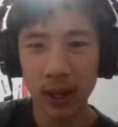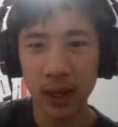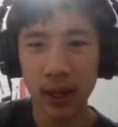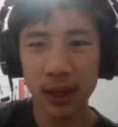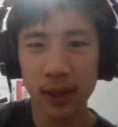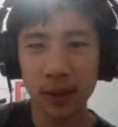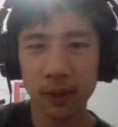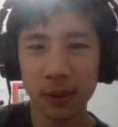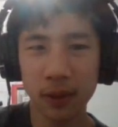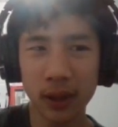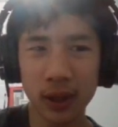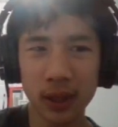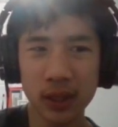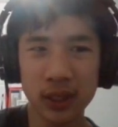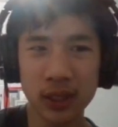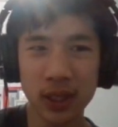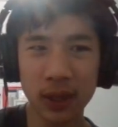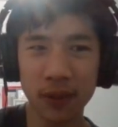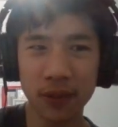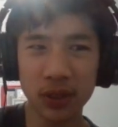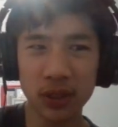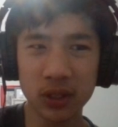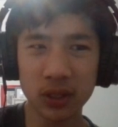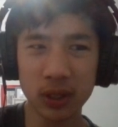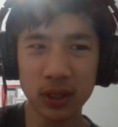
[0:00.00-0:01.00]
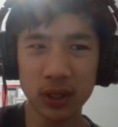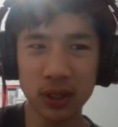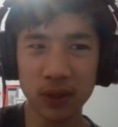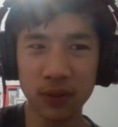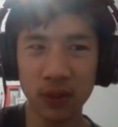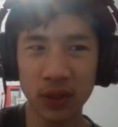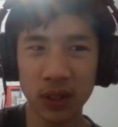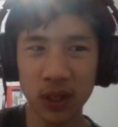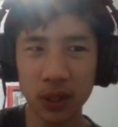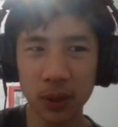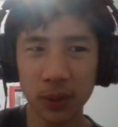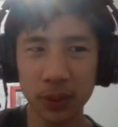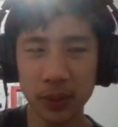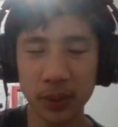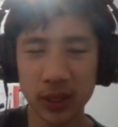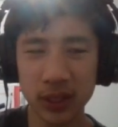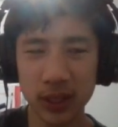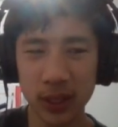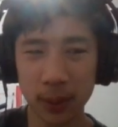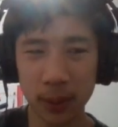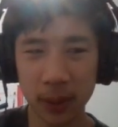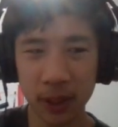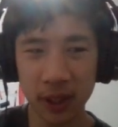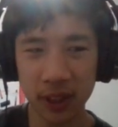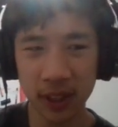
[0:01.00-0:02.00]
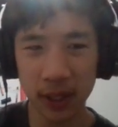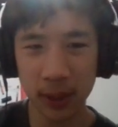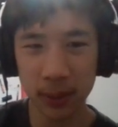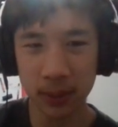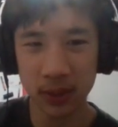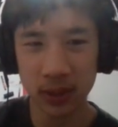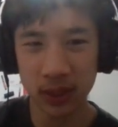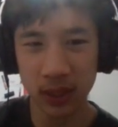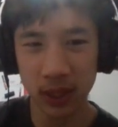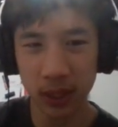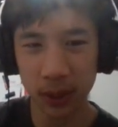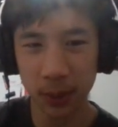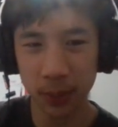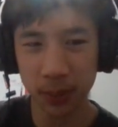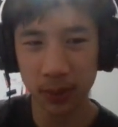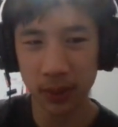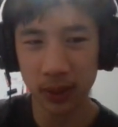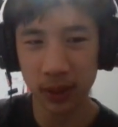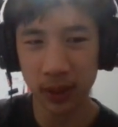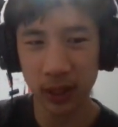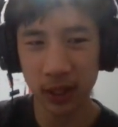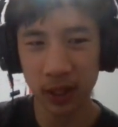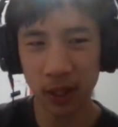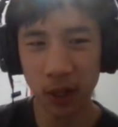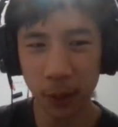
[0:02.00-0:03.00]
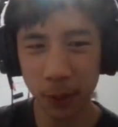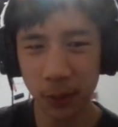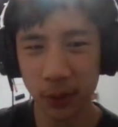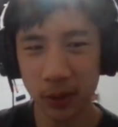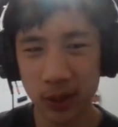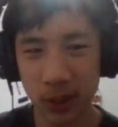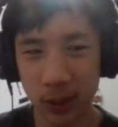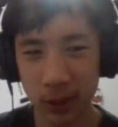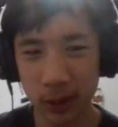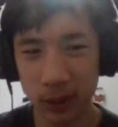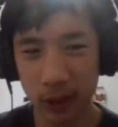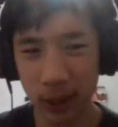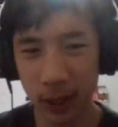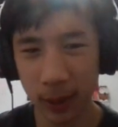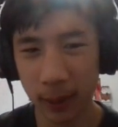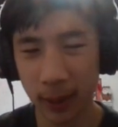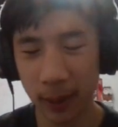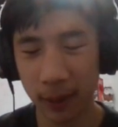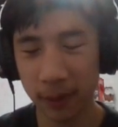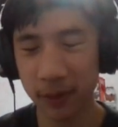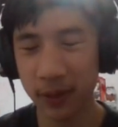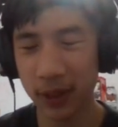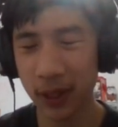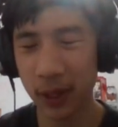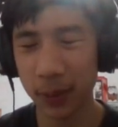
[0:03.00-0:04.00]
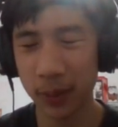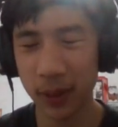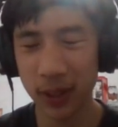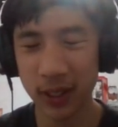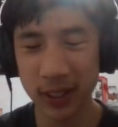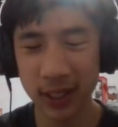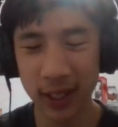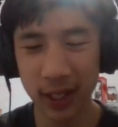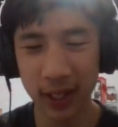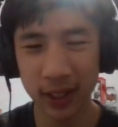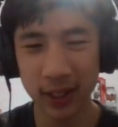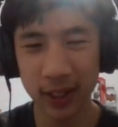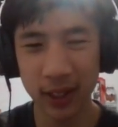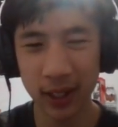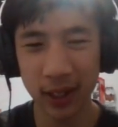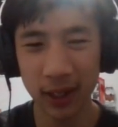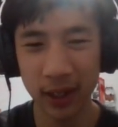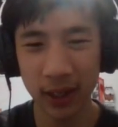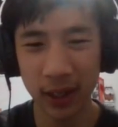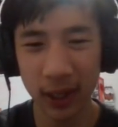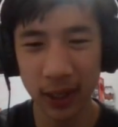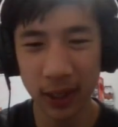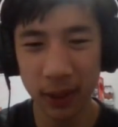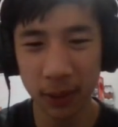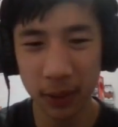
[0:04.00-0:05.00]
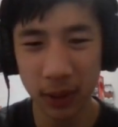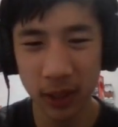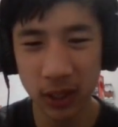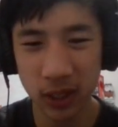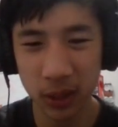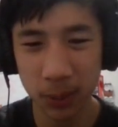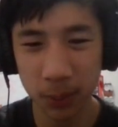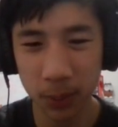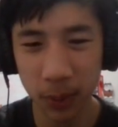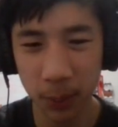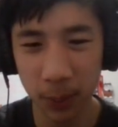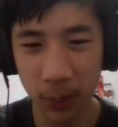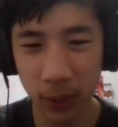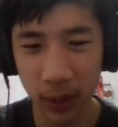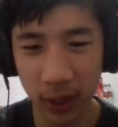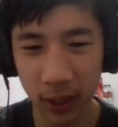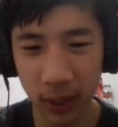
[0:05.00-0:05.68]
Anyways, if you enjoyed this video, please give me a thumbs up and hope you subscribe. I really appreciate that. Anyways, bye bye.